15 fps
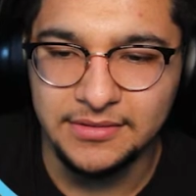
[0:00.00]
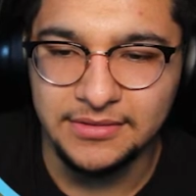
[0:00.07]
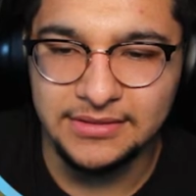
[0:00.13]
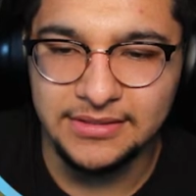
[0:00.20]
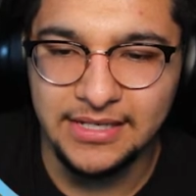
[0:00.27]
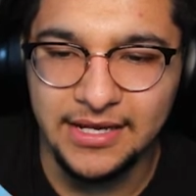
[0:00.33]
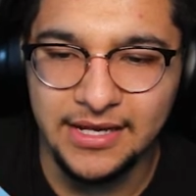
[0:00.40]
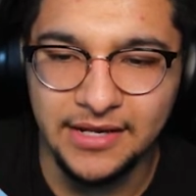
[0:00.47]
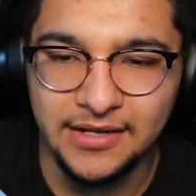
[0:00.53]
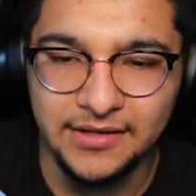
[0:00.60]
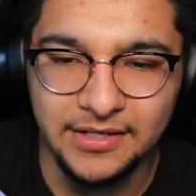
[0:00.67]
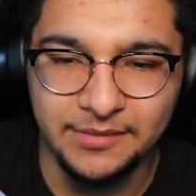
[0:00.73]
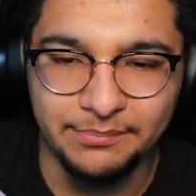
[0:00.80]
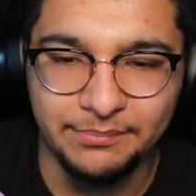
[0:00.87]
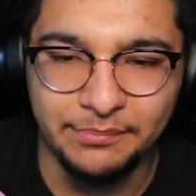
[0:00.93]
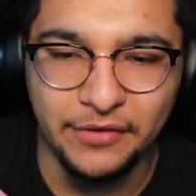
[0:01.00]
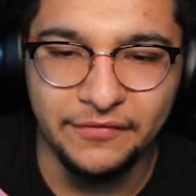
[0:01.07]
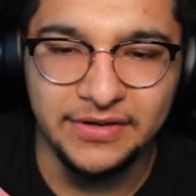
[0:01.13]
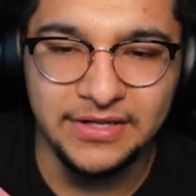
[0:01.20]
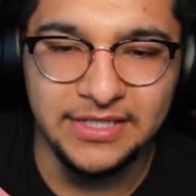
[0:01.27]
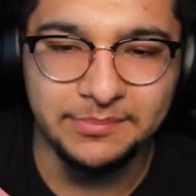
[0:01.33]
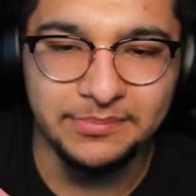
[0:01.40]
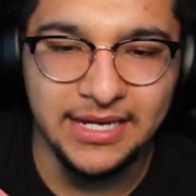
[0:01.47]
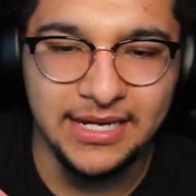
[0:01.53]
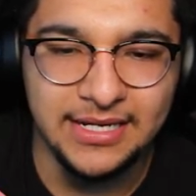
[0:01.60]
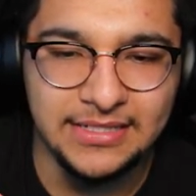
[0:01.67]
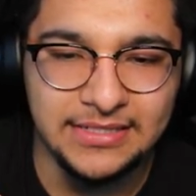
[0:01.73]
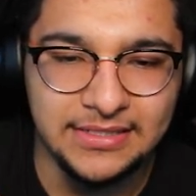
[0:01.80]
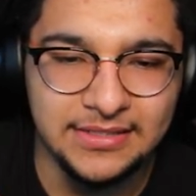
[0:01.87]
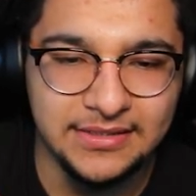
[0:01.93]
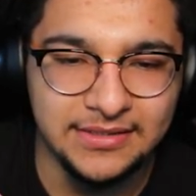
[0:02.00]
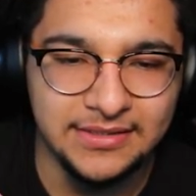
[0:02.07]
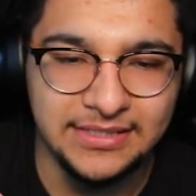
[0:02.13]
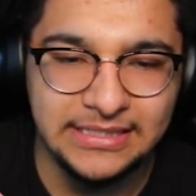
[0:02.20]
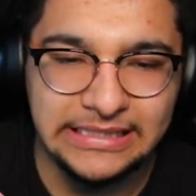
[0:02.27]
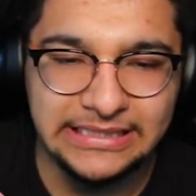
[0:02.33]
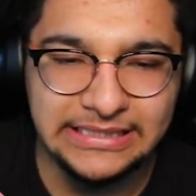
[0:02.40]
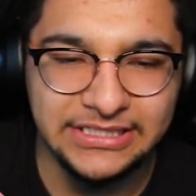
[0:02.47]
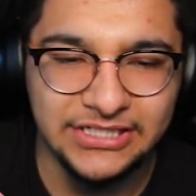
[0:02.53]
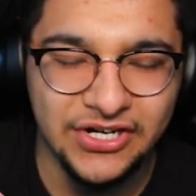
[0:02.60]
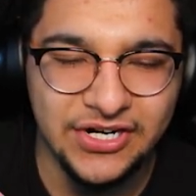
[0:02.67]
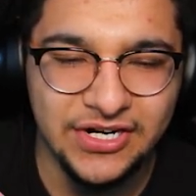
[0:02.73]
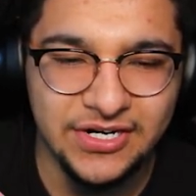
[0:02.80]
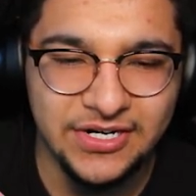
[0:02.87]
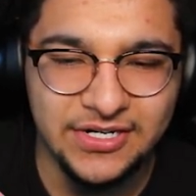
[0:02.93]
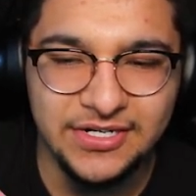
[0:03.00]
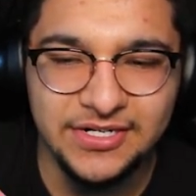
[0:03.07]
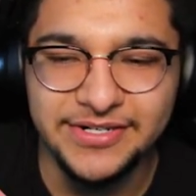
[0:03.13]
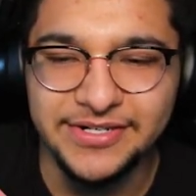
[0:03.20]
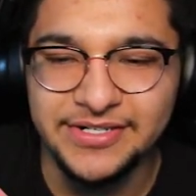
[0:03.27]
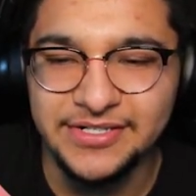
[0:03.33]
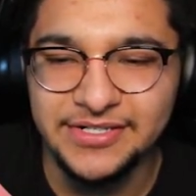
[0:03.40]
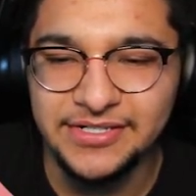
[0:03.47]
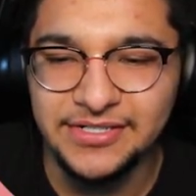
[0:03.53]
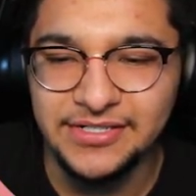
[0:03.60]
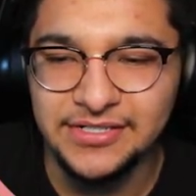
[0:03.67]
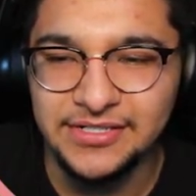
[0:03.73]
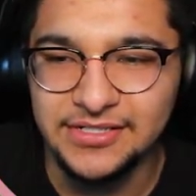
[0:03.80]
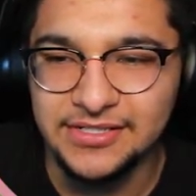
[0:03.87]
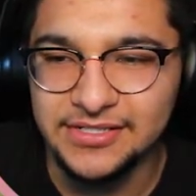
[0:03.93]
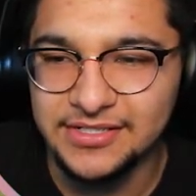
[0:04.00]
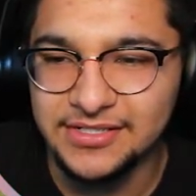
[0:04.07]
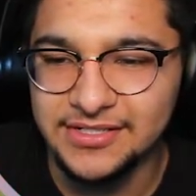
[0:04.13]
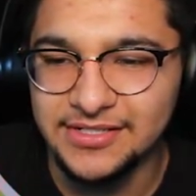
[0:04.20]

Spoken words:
Damn, look at perfectly placed. Sheesh.